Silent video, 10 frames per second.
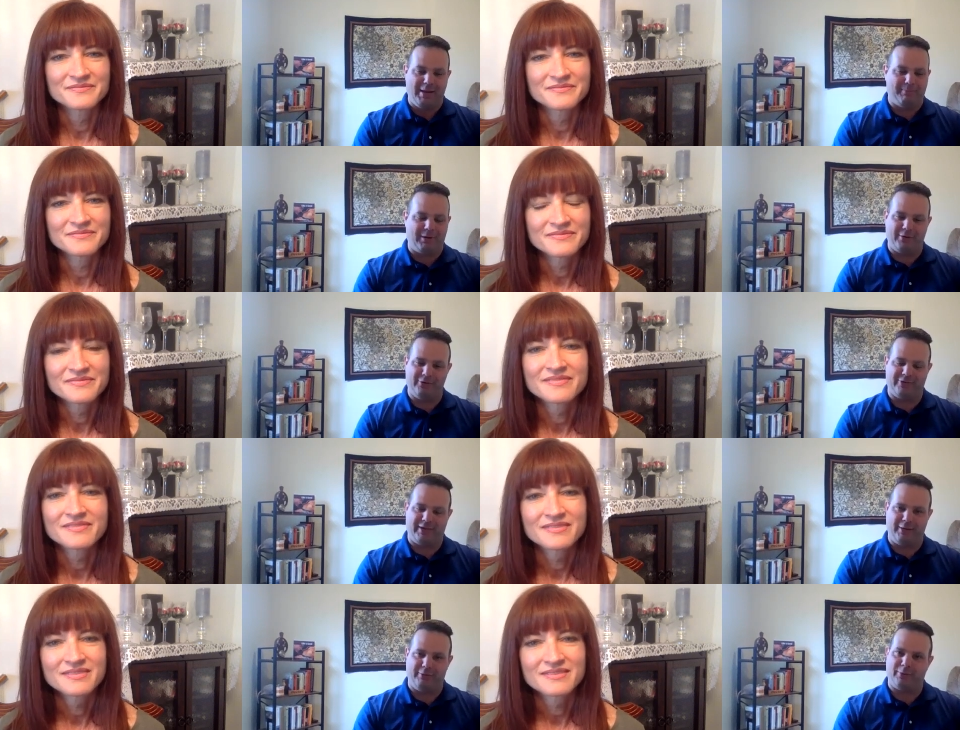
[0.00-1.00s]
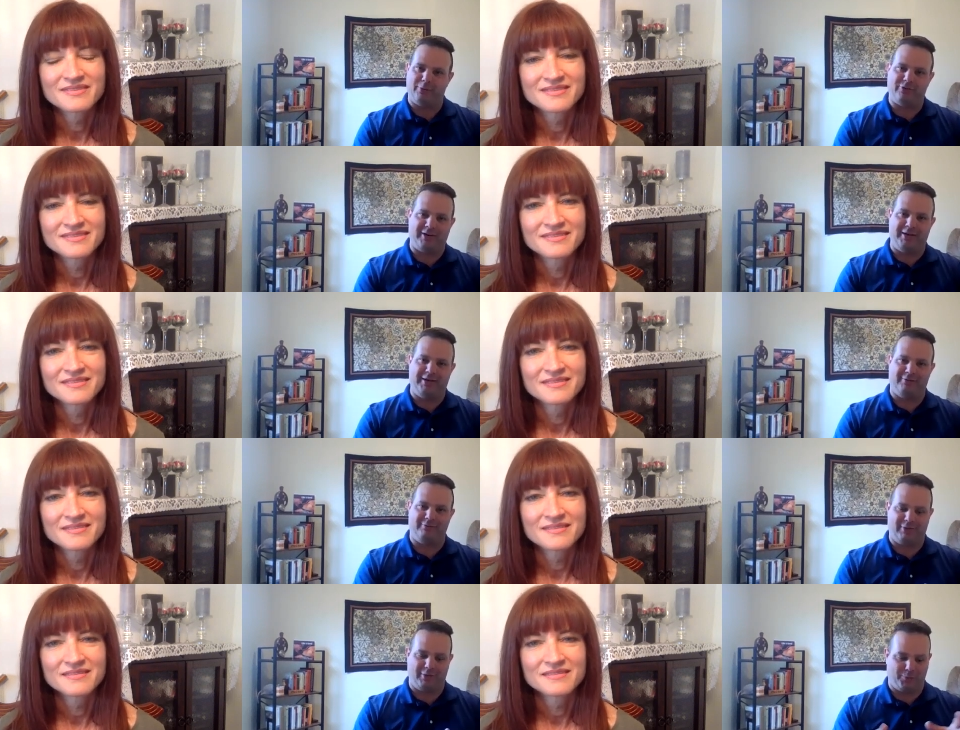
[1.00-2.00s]
Speaker 1: but it was they they were
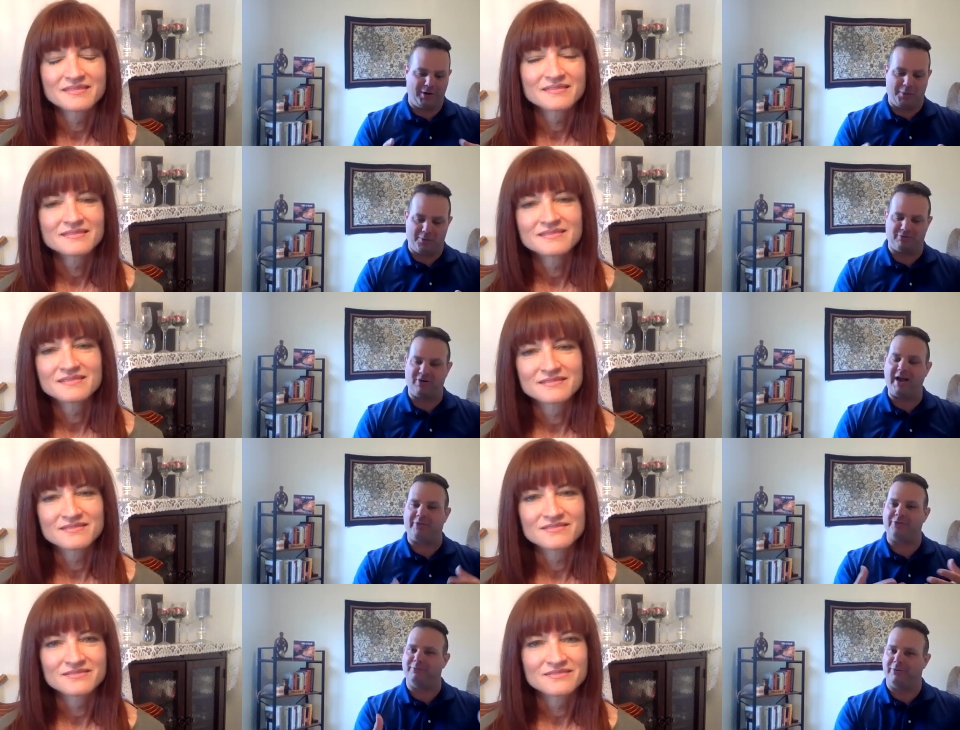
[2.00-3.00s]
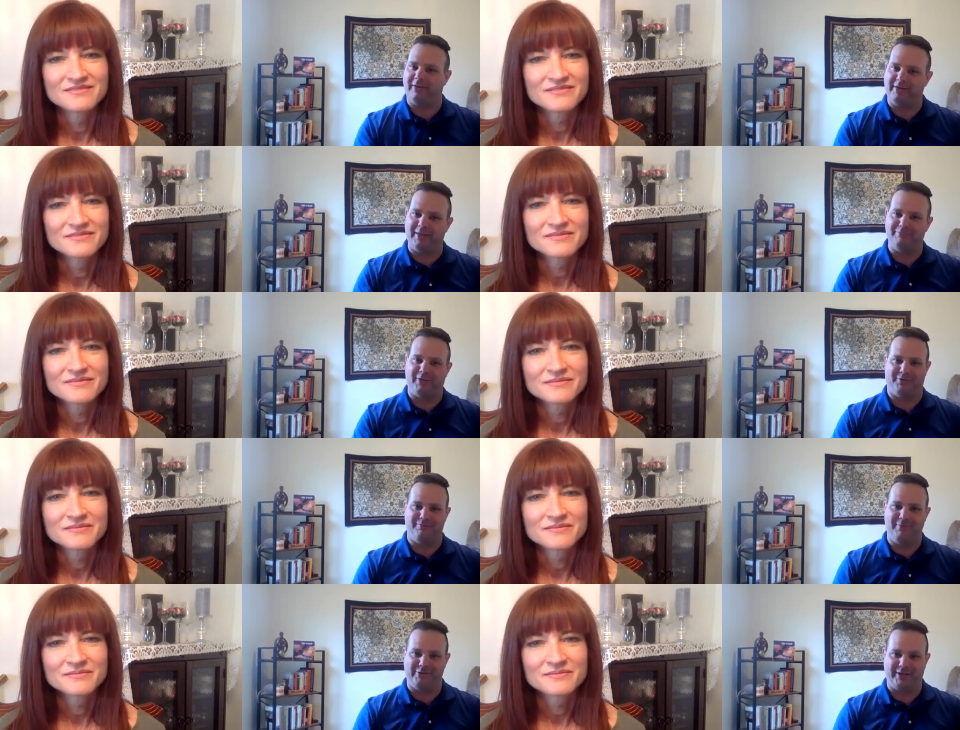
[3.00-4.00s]
studying. They were working with rats and playing them
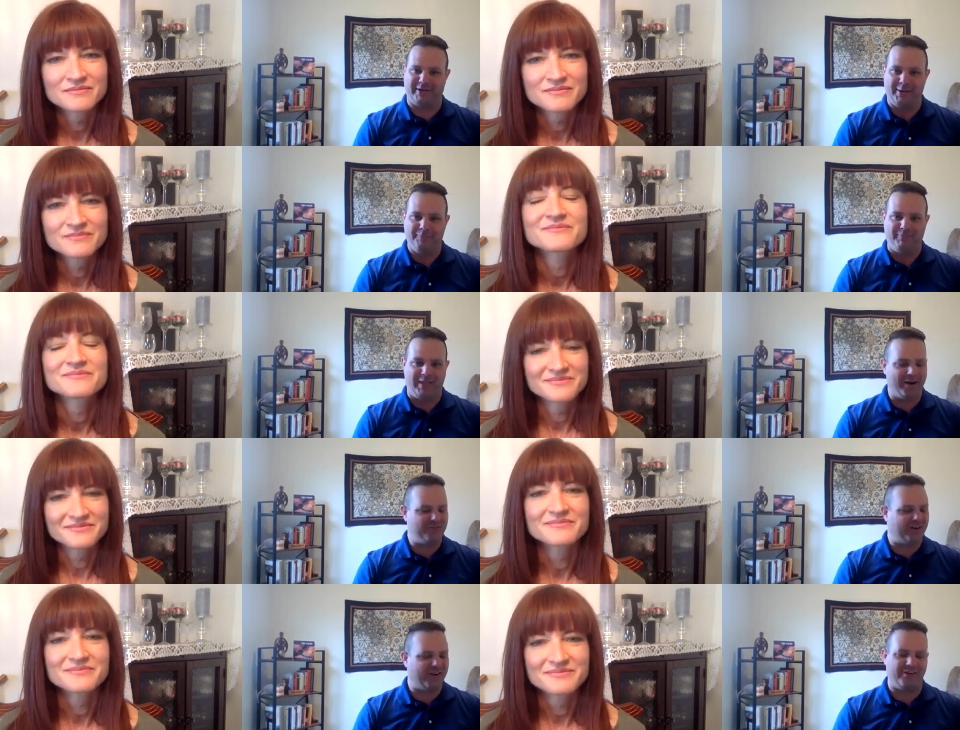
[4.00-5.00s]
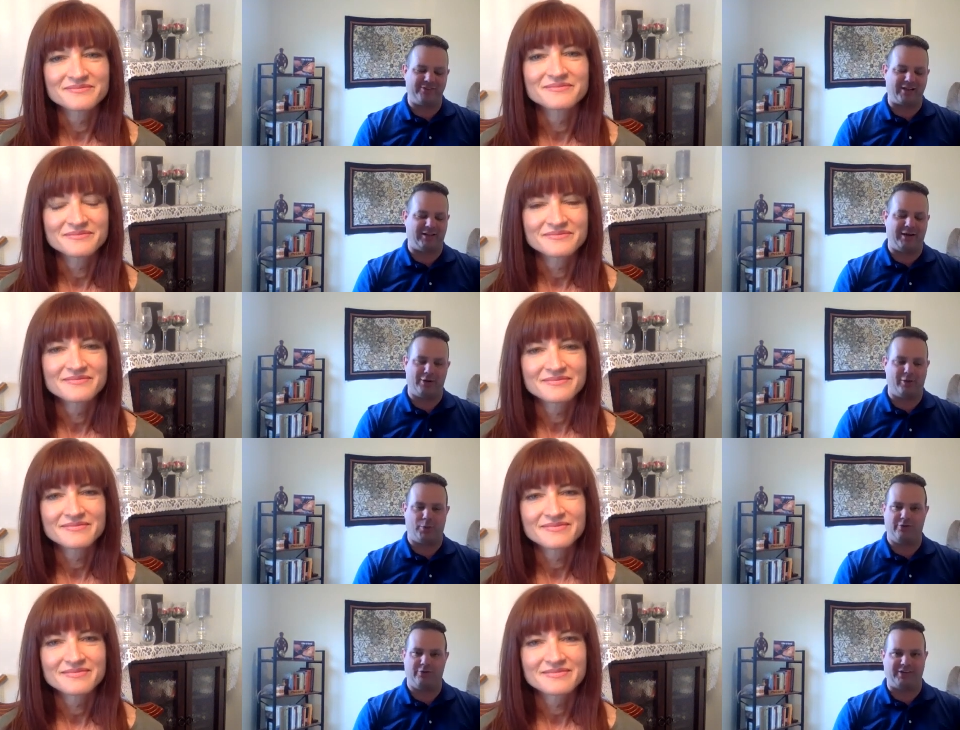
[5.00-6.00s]
different music and I forget exactly how they
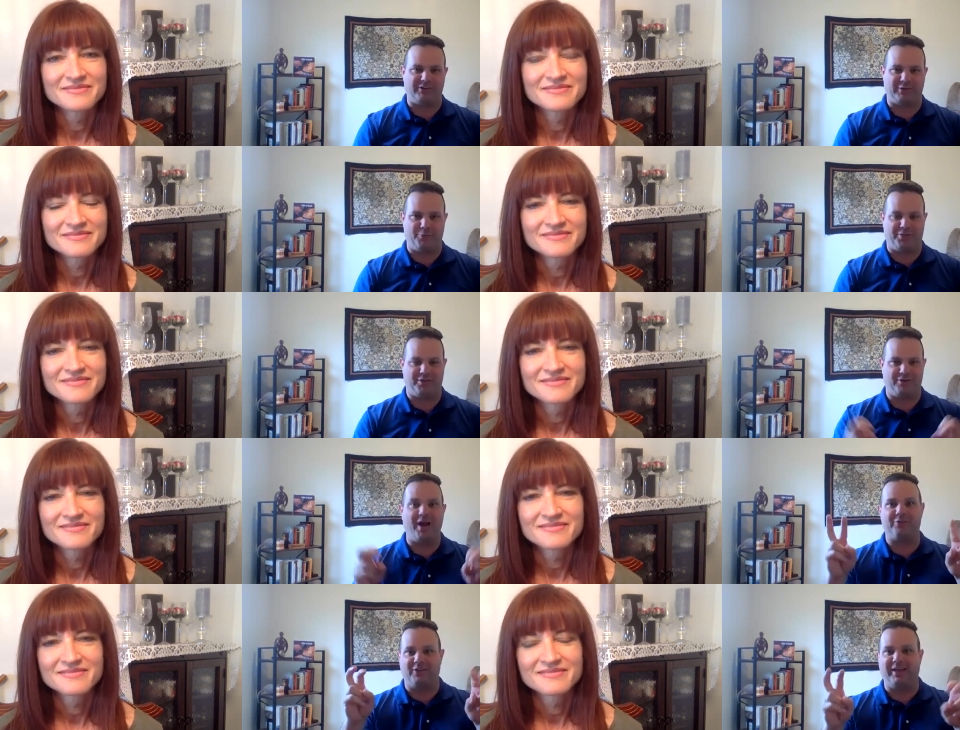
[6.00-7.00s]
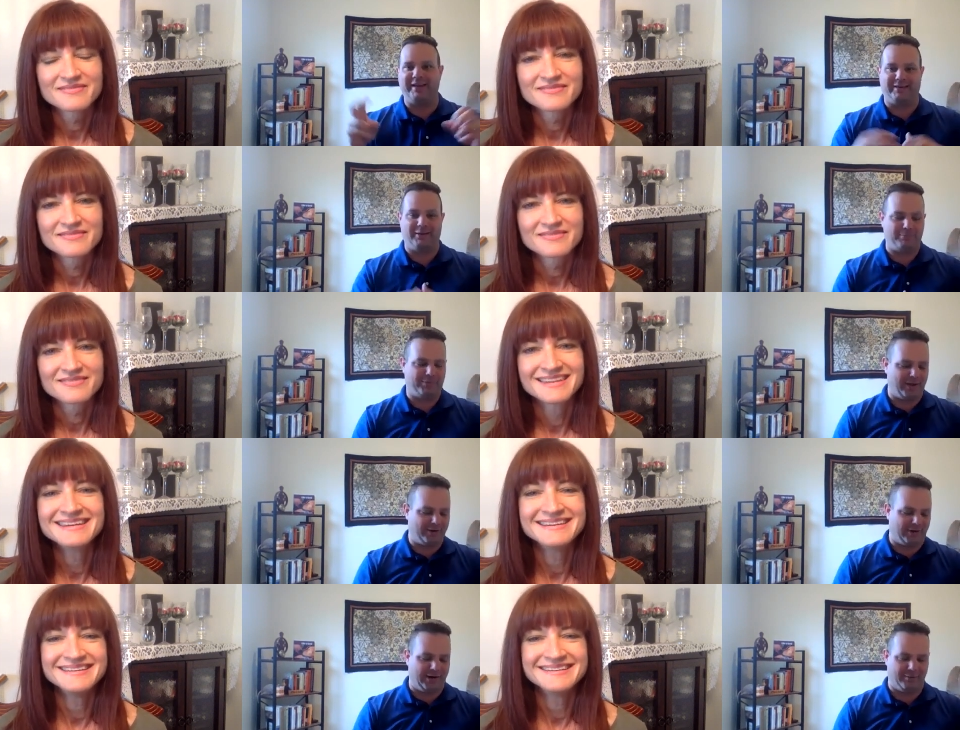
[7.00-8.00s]
were assessing whether the rats liked it, but they
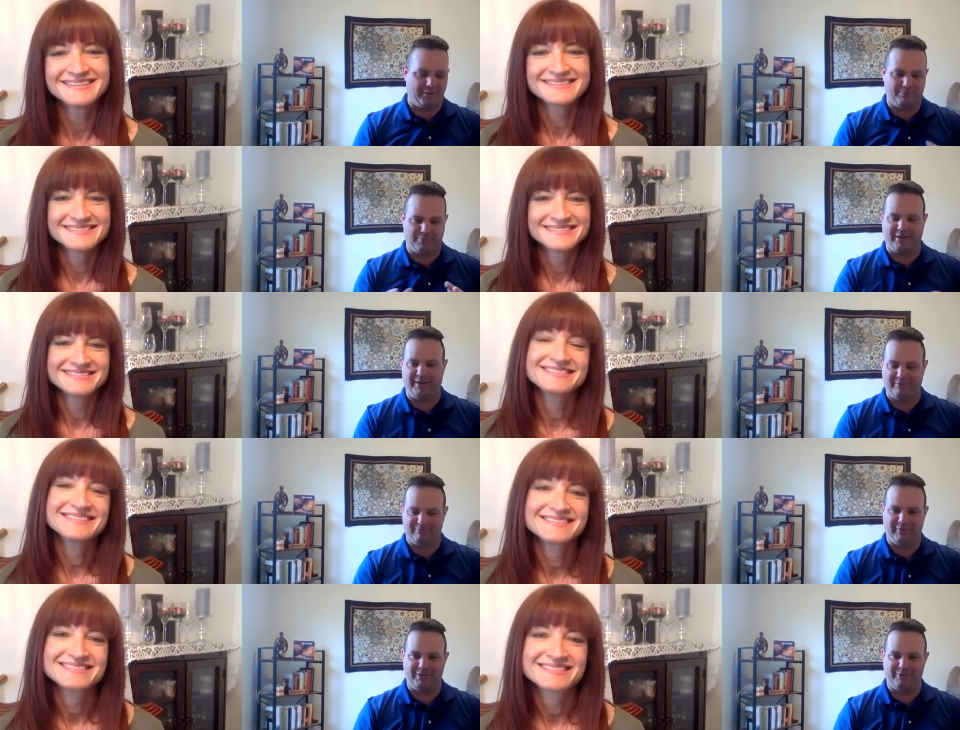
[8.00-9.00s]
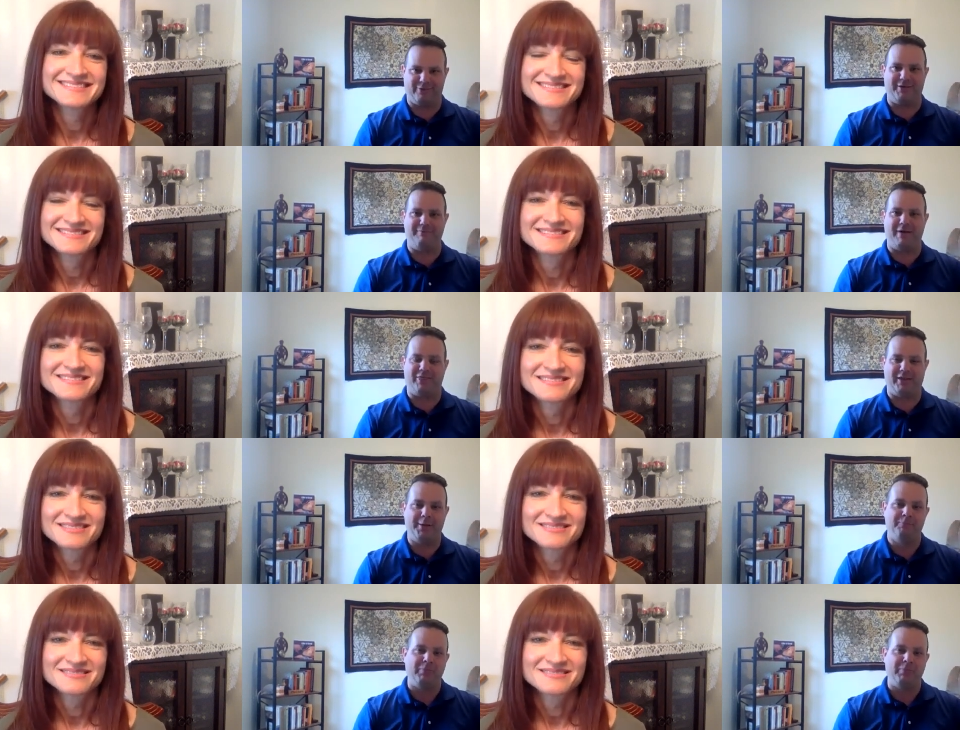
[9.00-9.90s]
actually had a, a pretty interesting method.